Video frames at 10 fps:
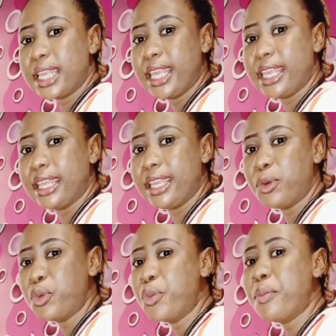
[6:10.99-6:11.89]

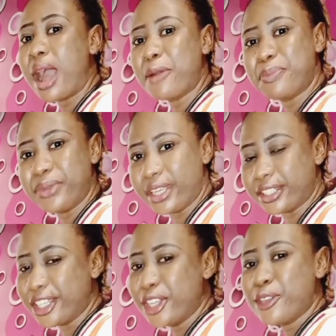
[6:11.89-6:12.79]
human being,
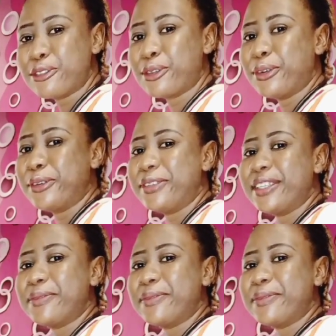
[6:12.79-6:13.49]
so